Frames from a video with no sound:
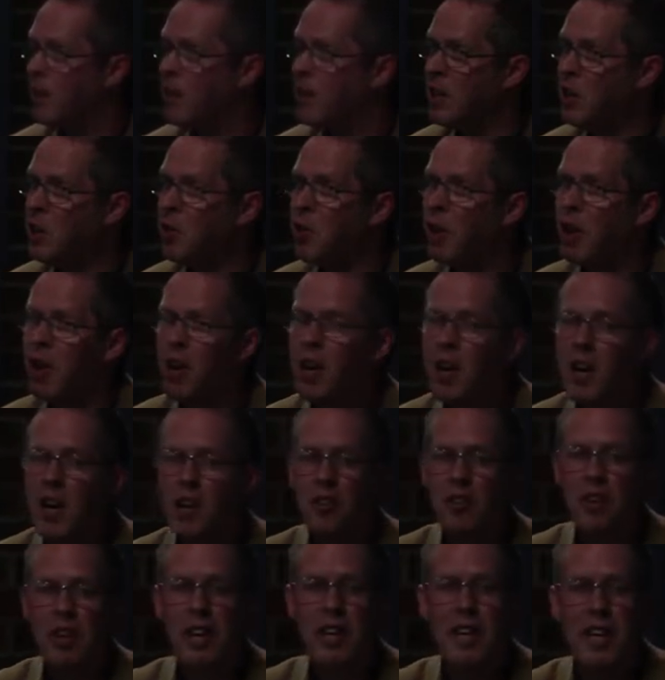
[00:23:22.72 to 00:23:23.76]
And you
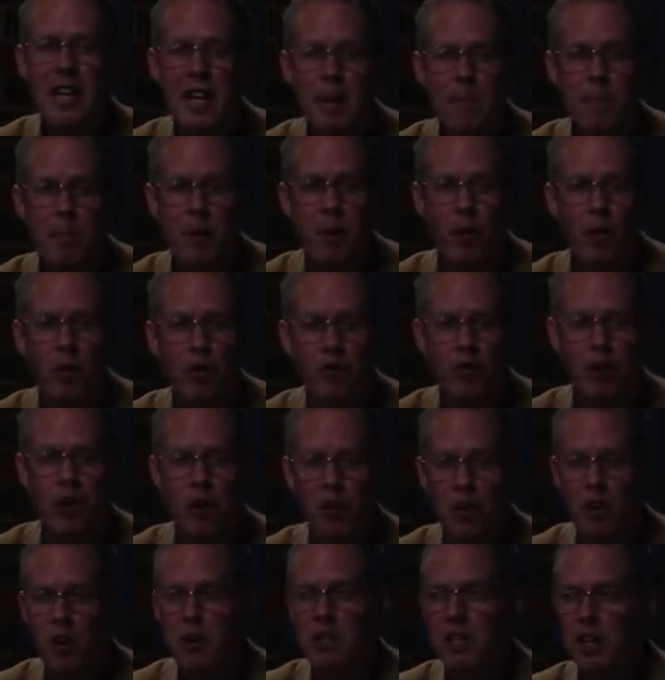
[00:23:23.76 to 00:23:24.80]
can't keep your
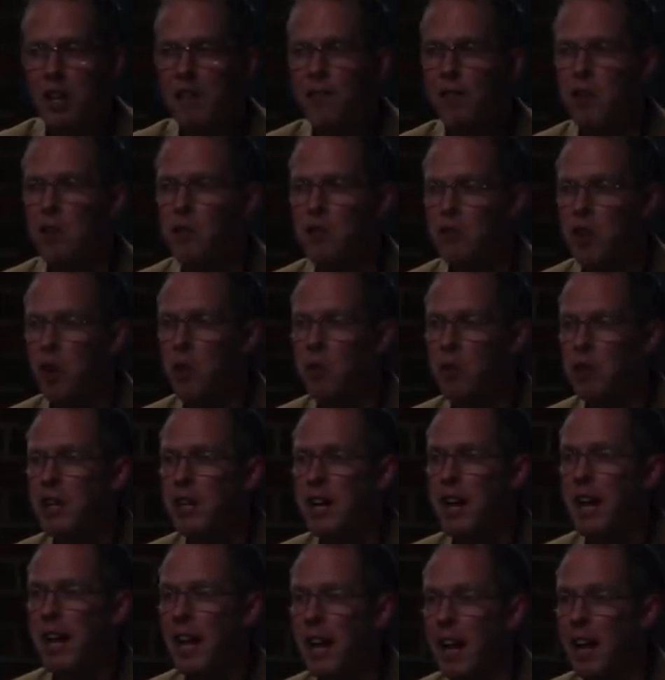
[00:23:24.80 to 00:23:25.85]
security if you don't
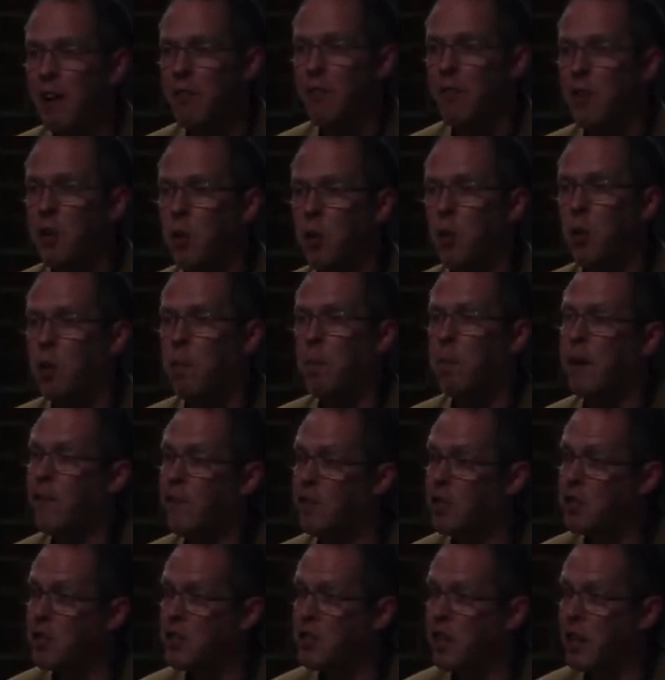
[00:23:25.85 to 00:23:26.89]
have your
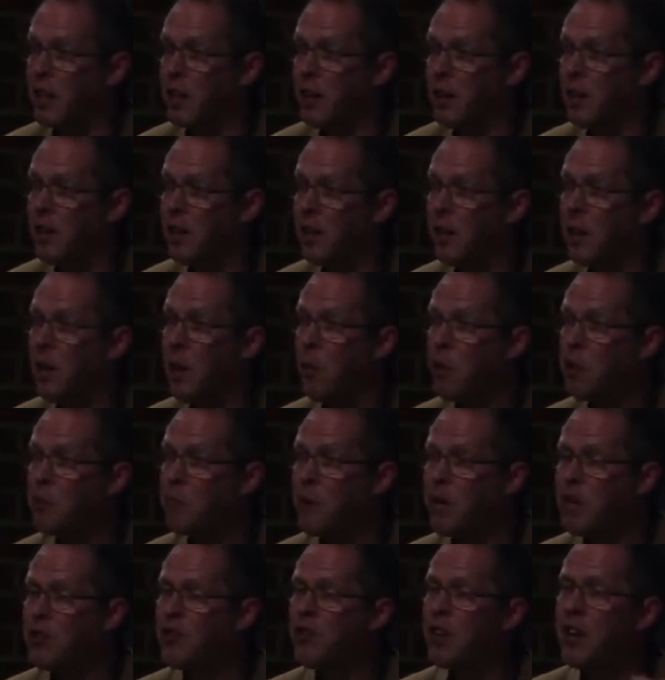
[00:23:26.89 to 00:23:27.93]
privacy,
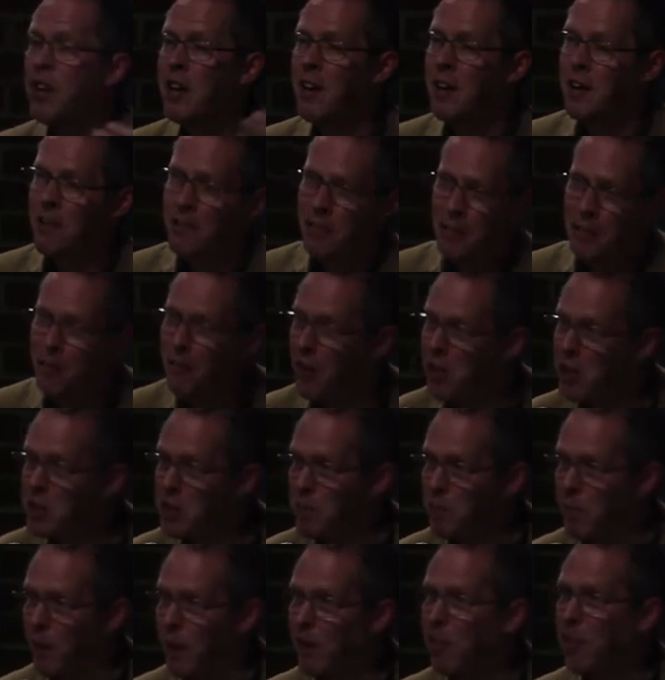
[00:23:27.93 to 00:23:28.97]
which means the
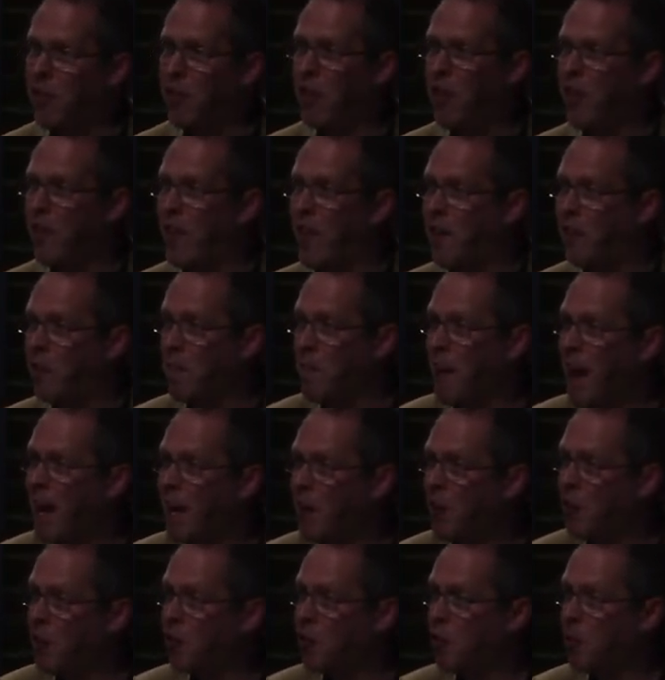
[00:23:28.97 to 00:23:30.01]
first myth, that there's a
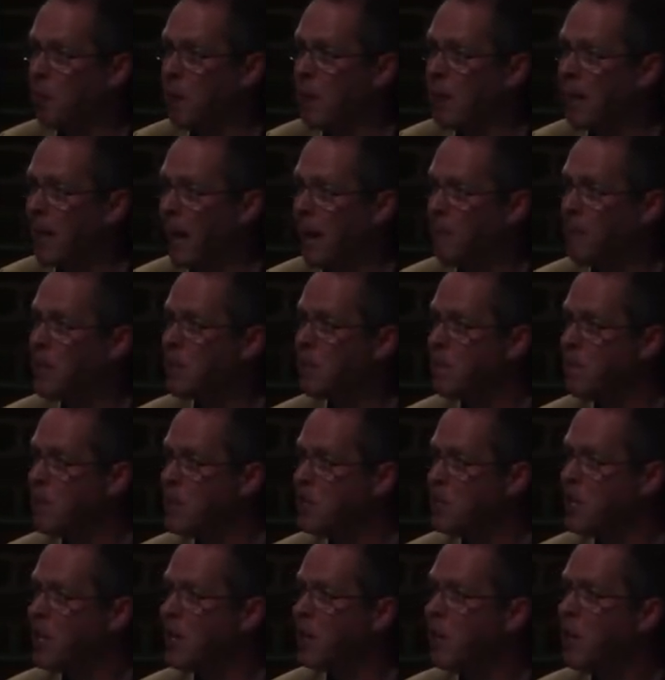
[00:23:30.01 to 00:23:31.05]
balance to be kept, is
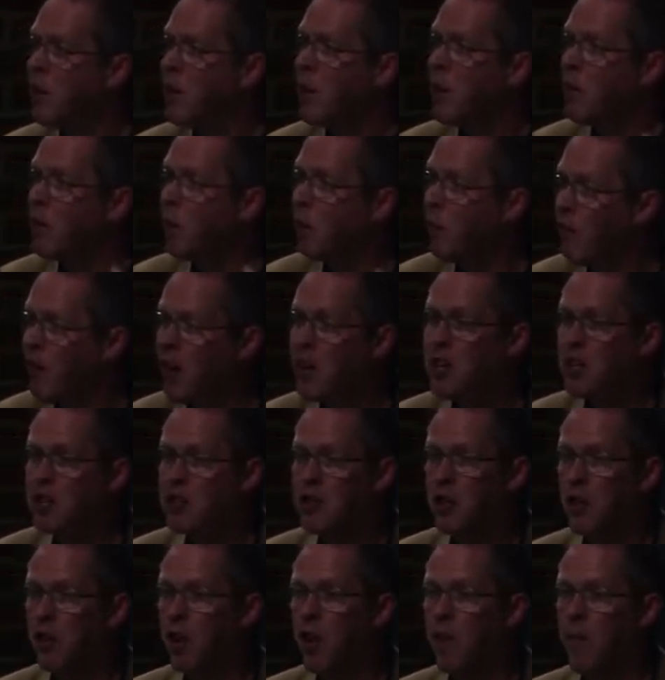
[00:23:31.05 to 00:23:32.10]
missing the
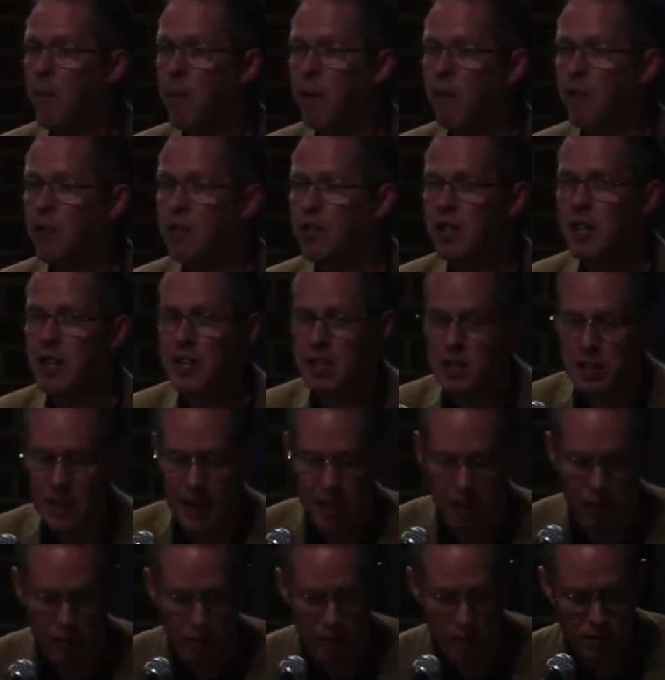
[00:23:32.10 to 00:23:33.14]
function of privacy
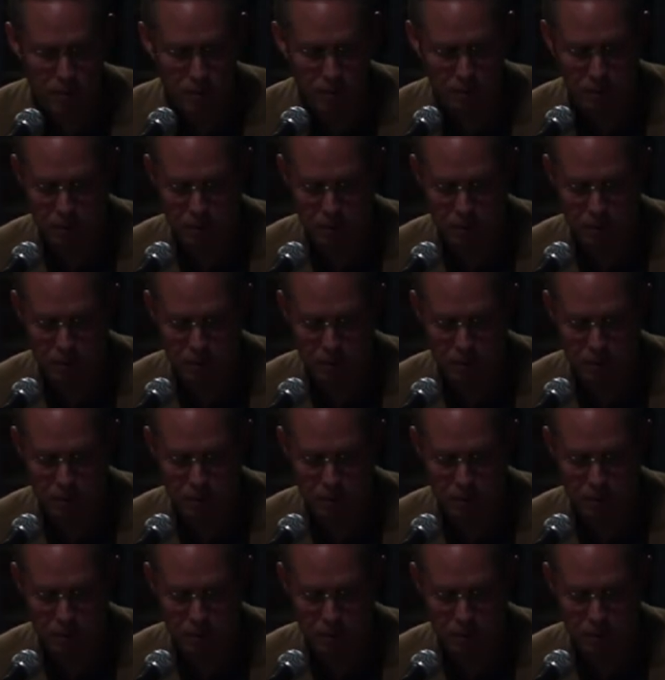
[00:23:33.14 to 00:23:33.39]
itself.